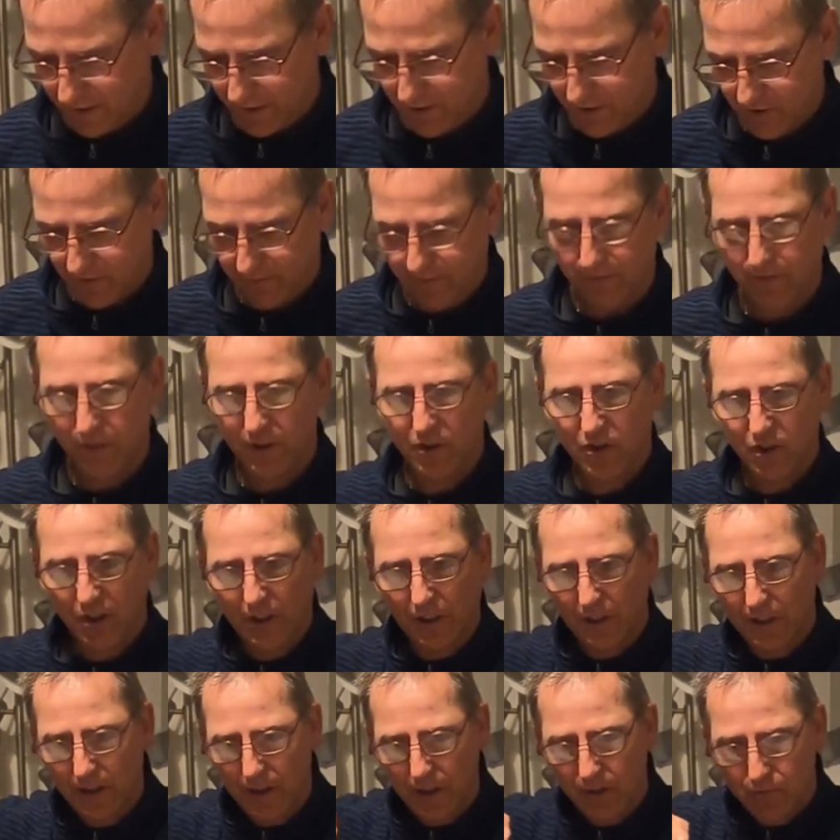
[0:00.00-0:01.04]
it's
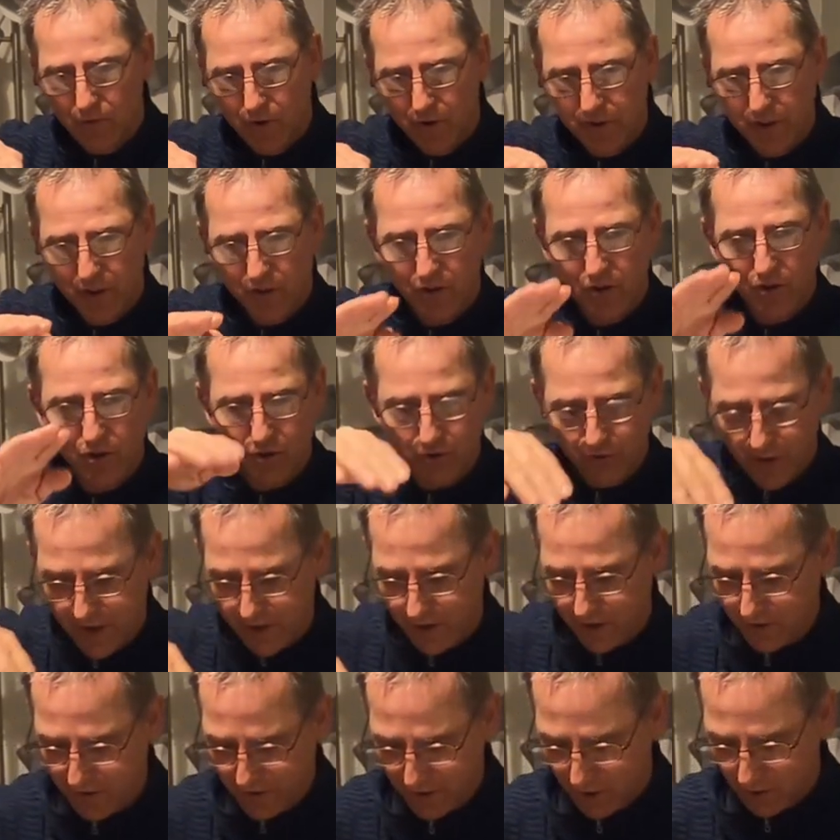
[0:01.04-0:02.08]
clear running
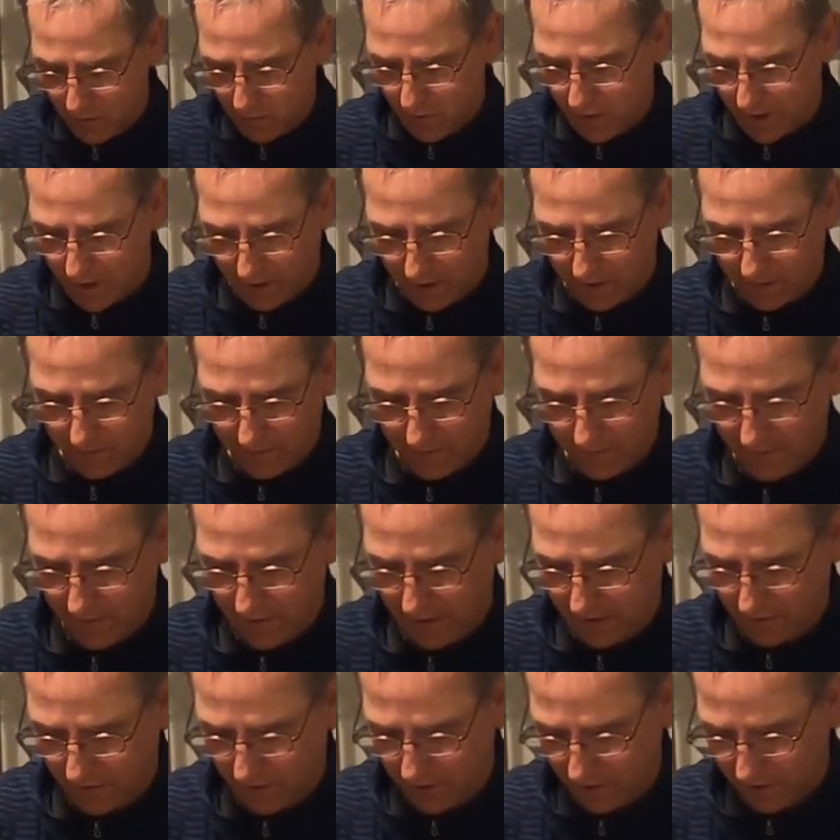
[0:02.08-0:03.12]
straight through
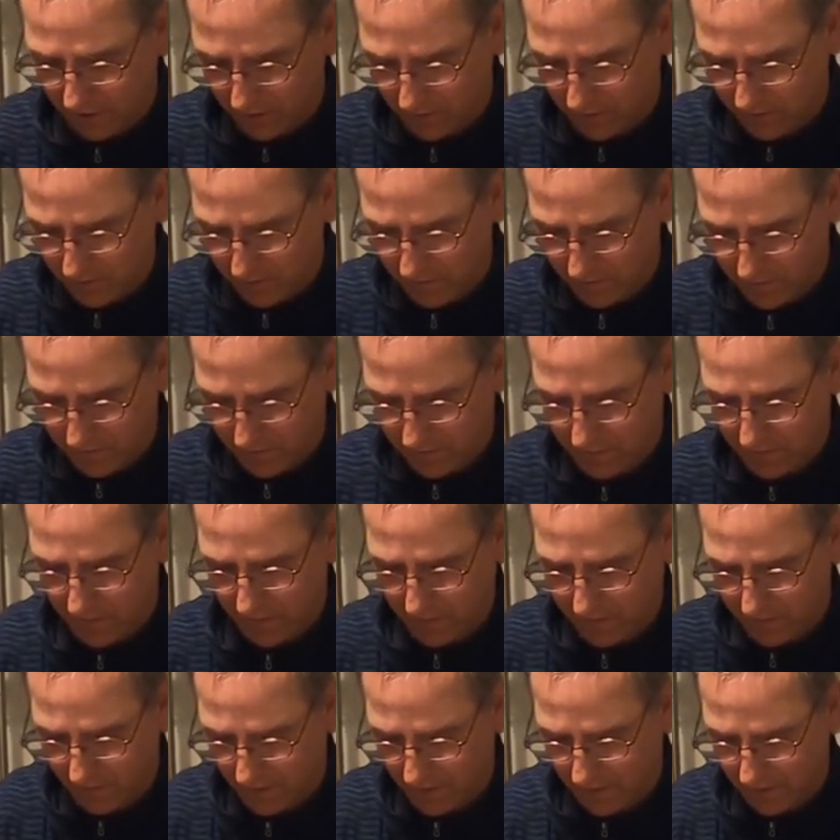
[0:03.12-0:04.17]
that
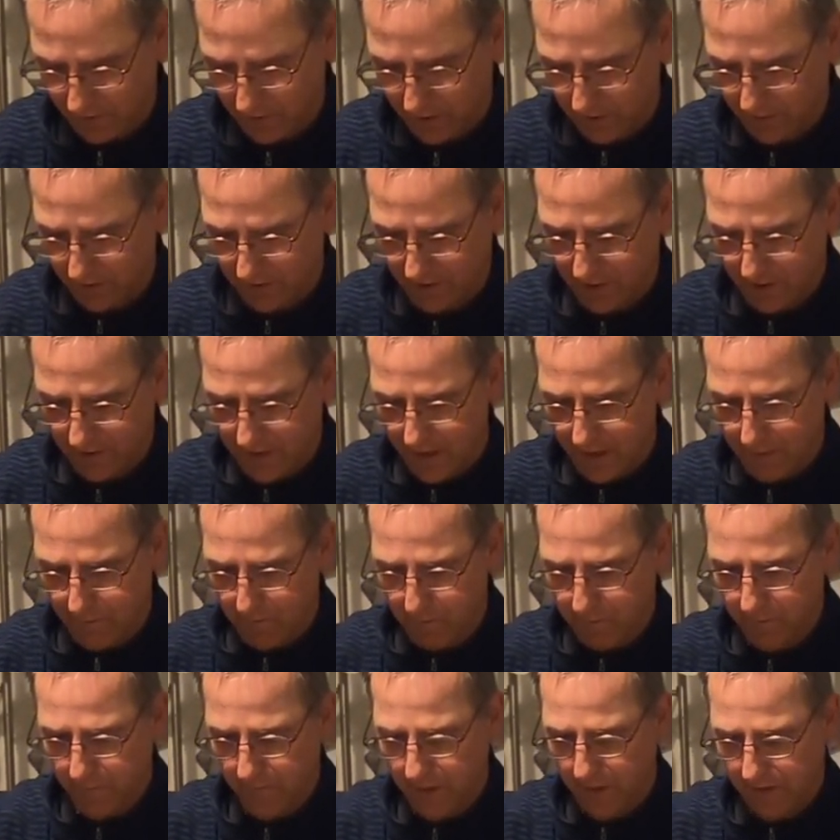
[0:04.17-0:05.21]
little
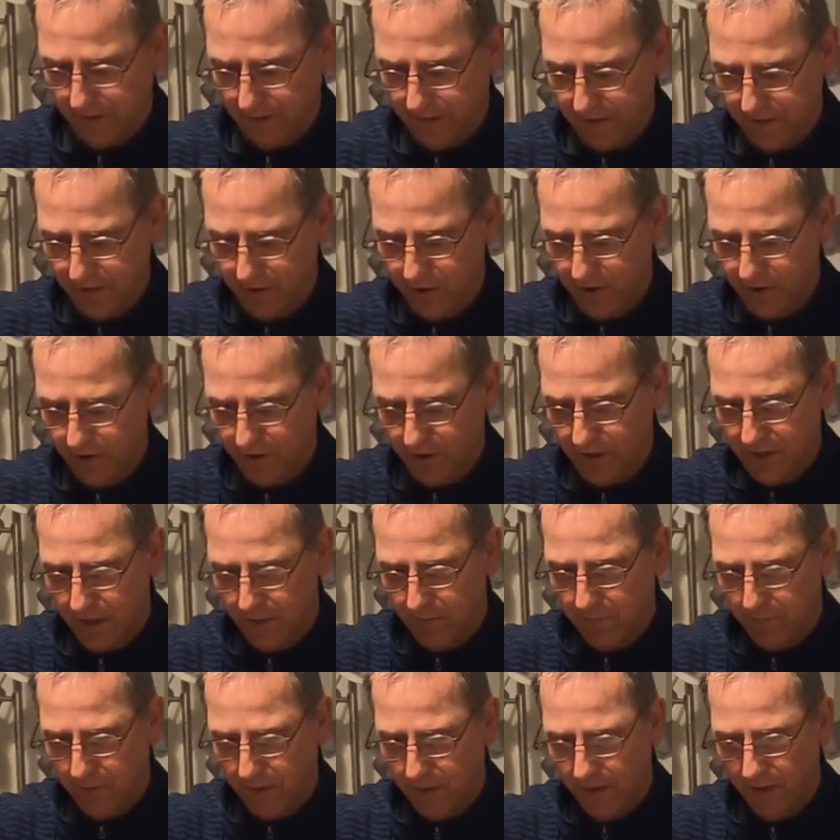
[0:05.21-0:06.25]
stem, that ledger
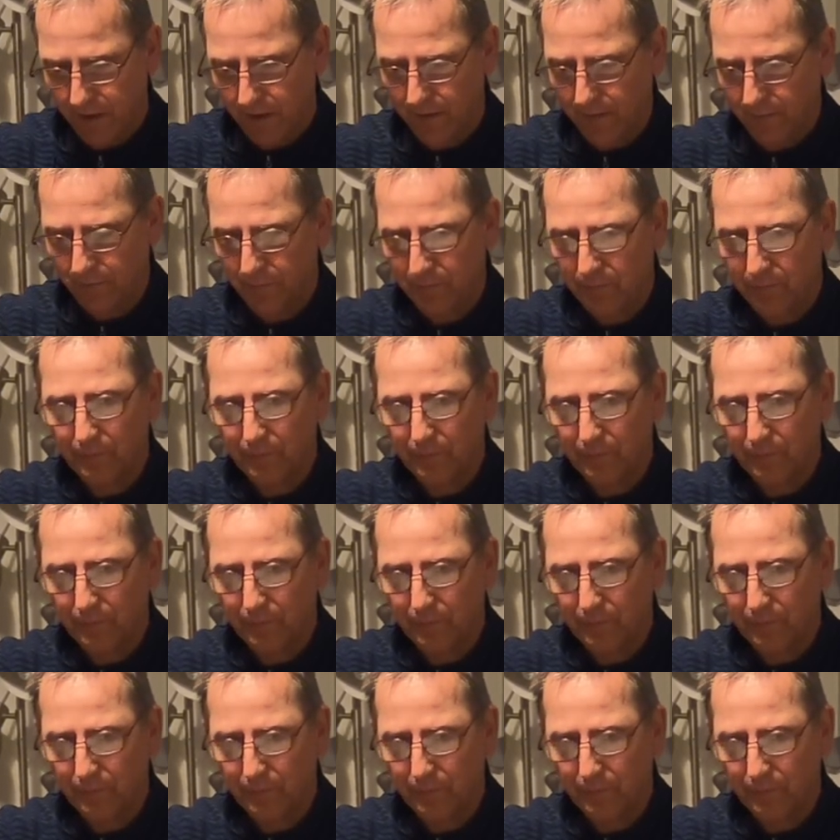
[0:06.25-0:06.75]
stem there.